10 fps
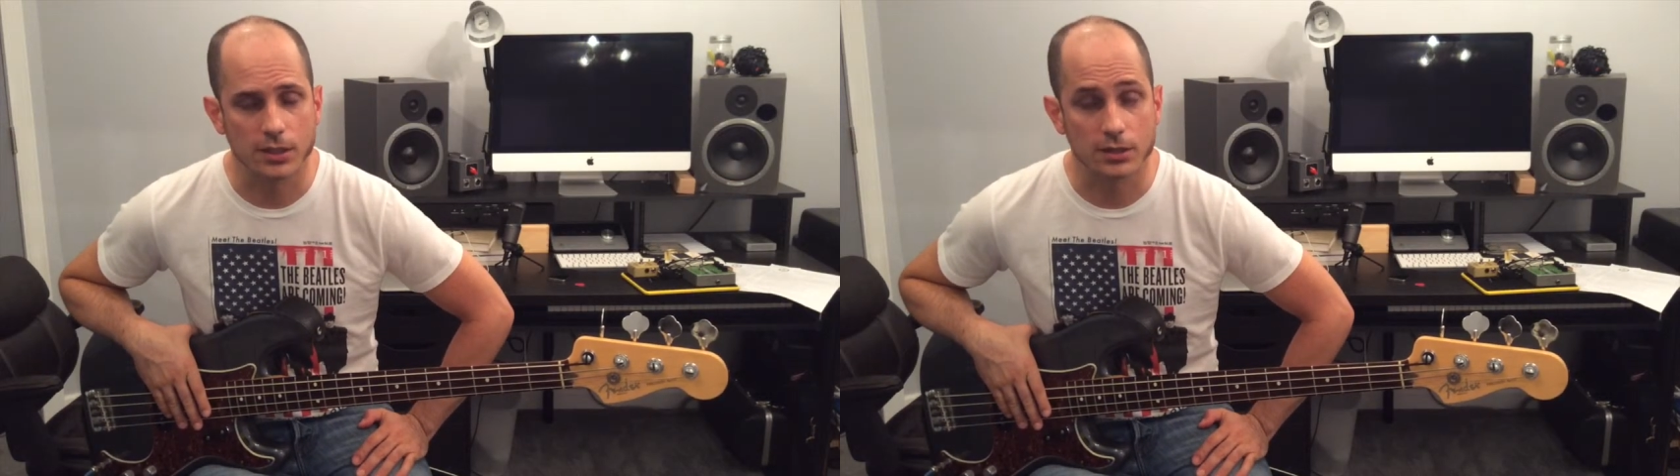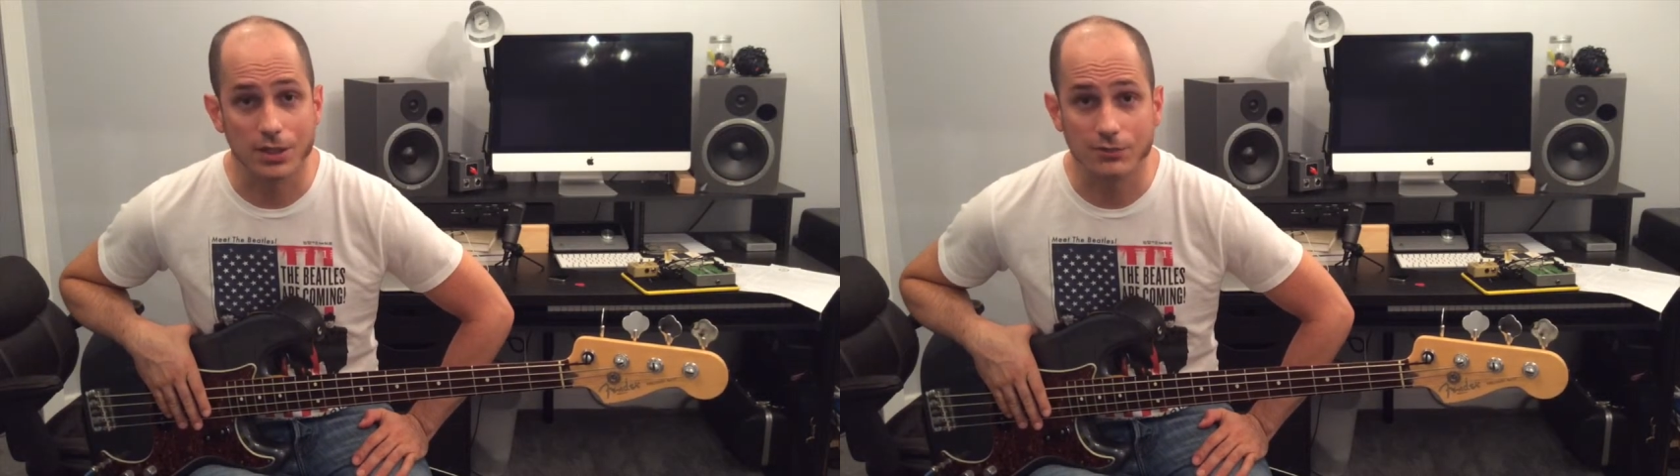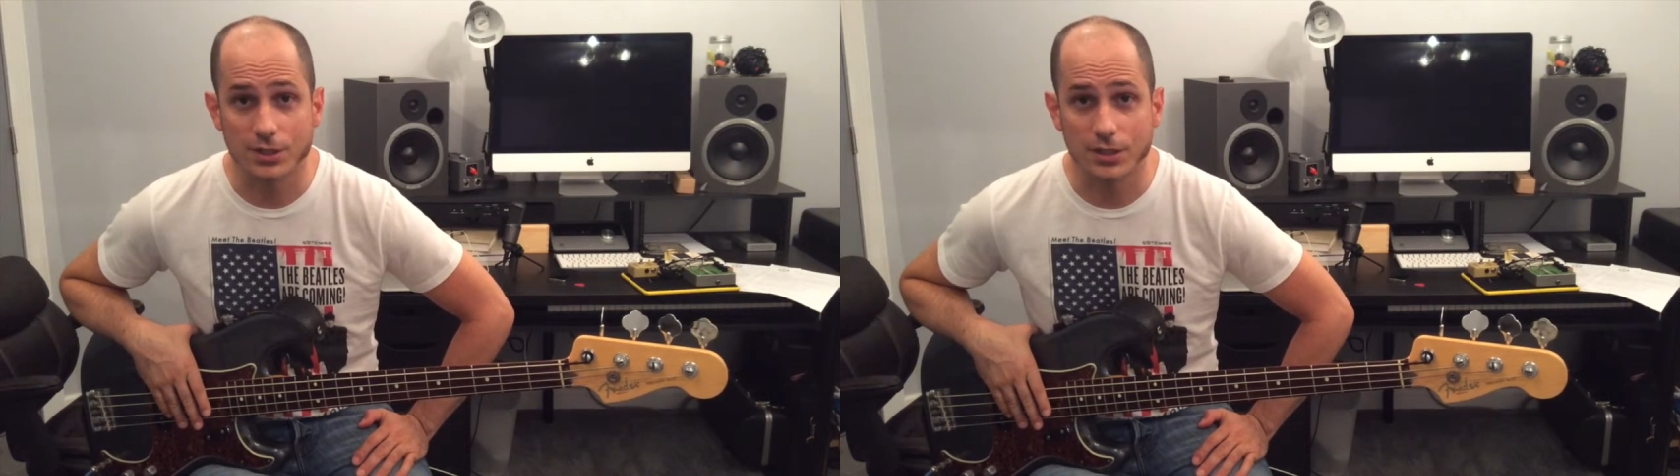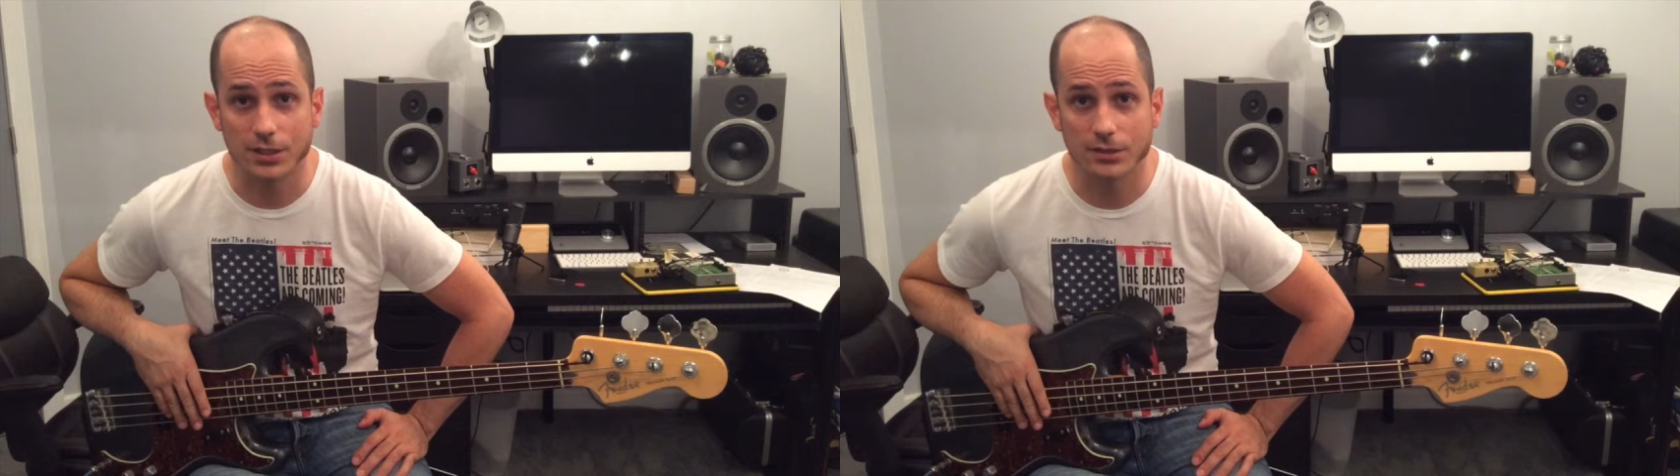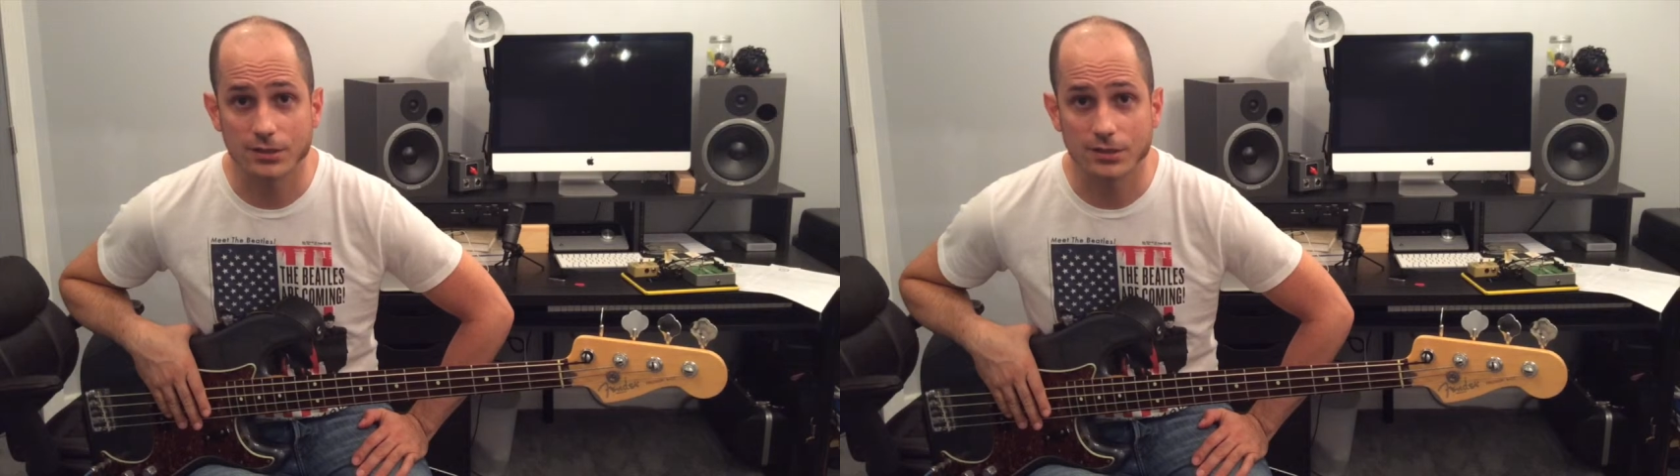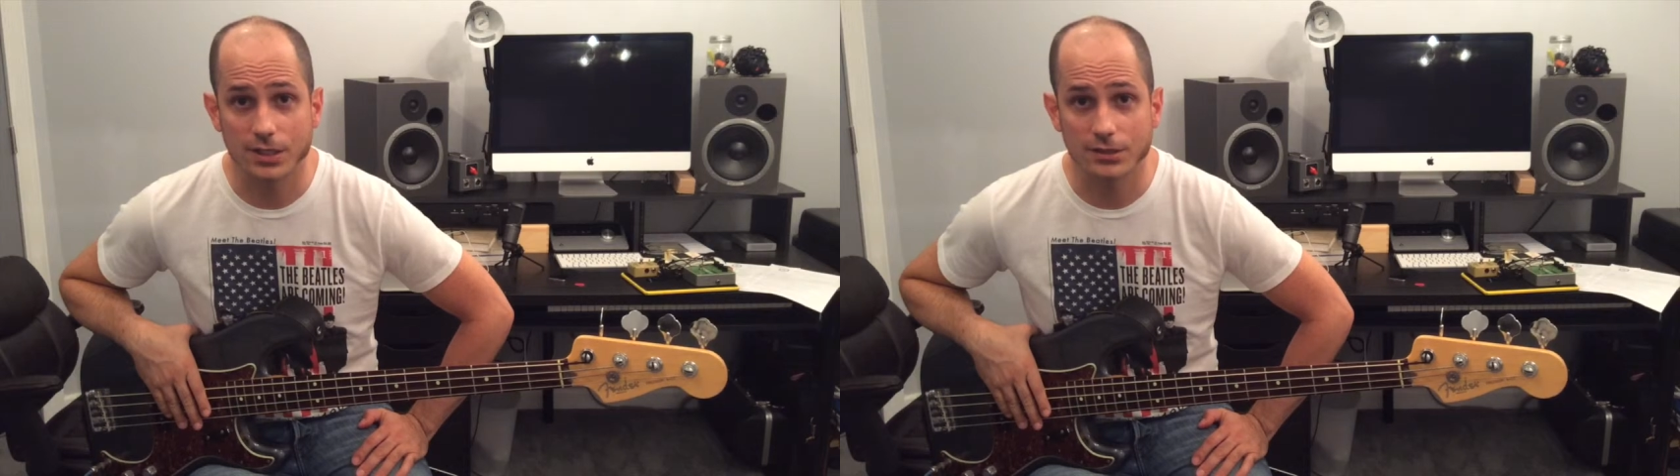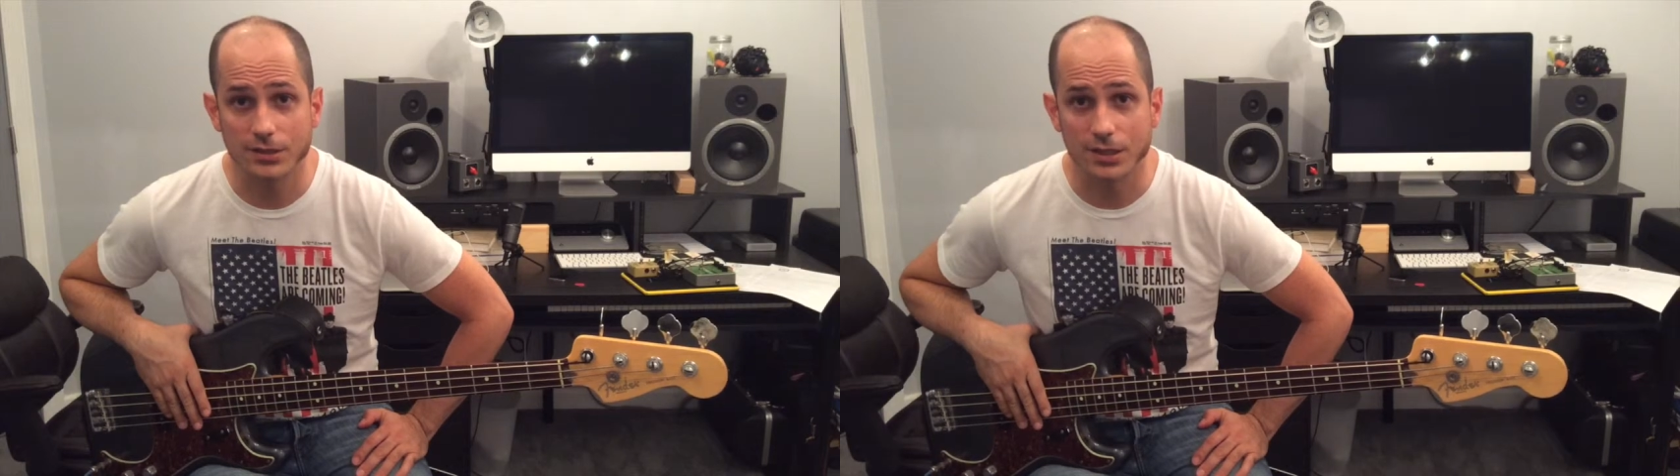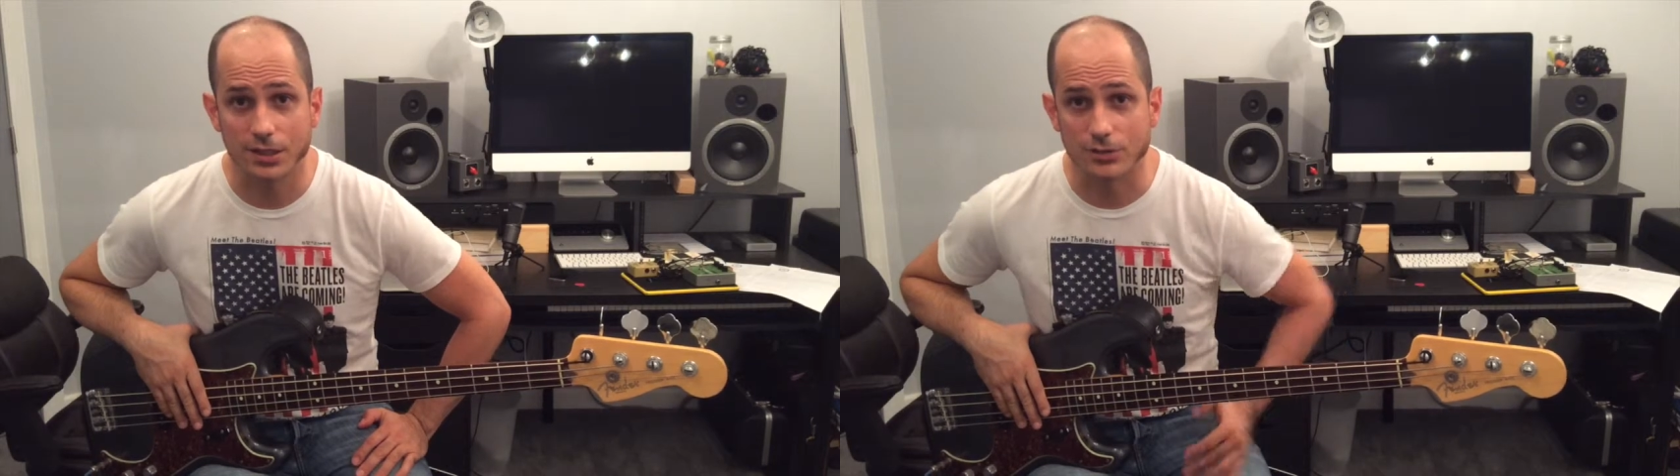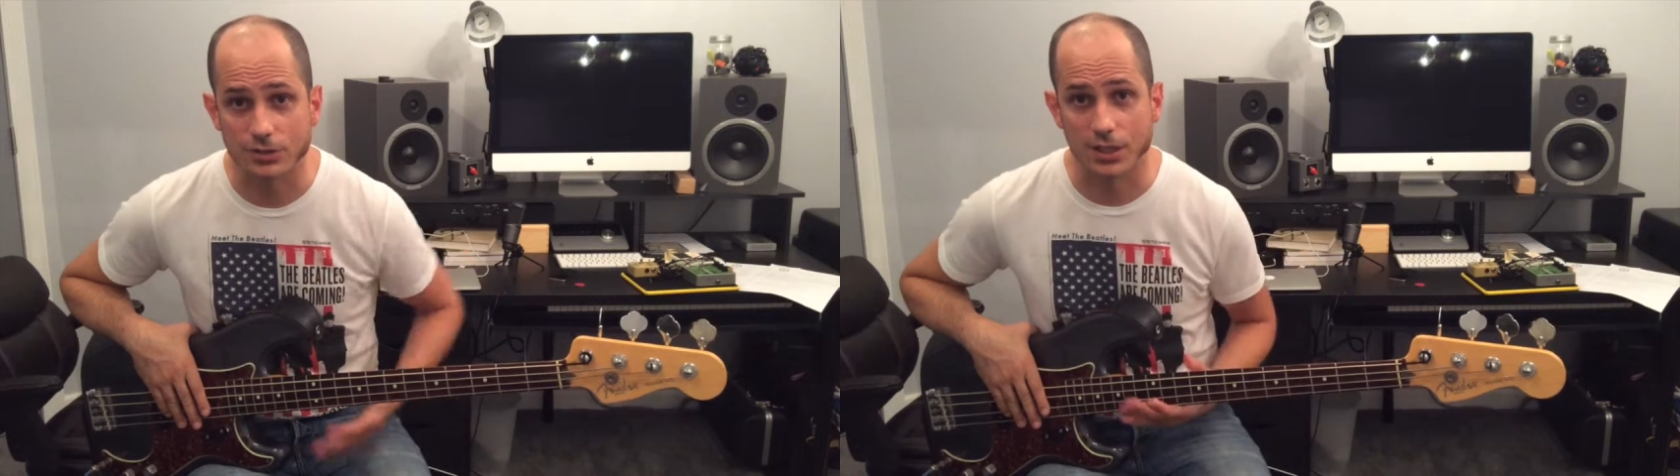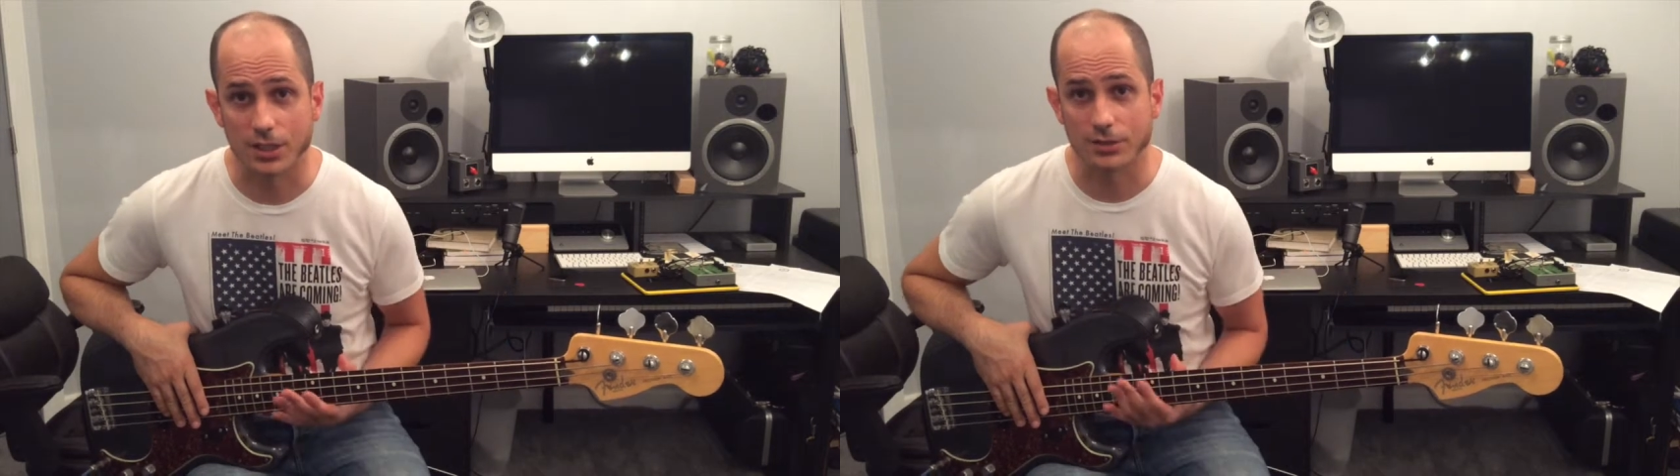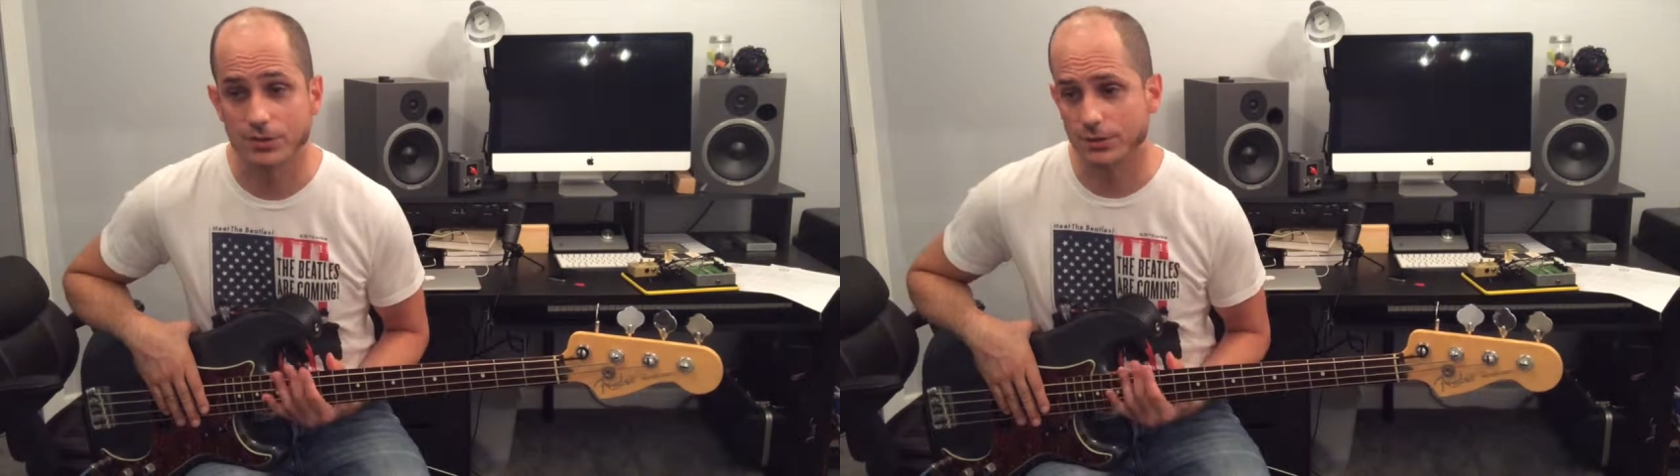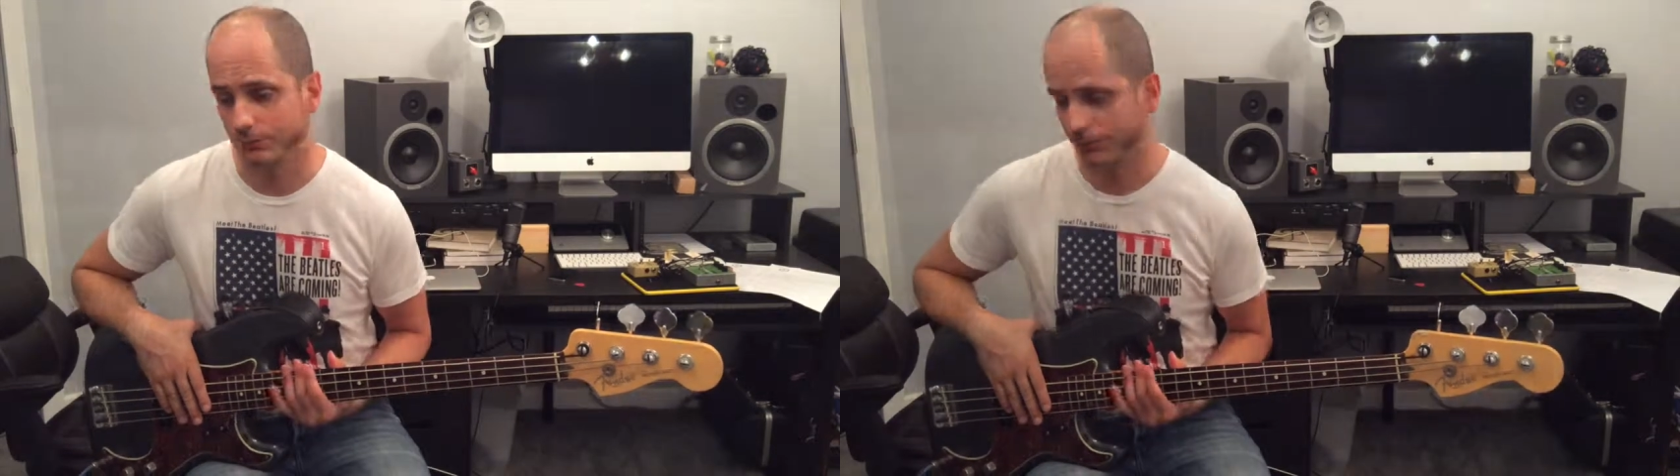left hand technique exercise.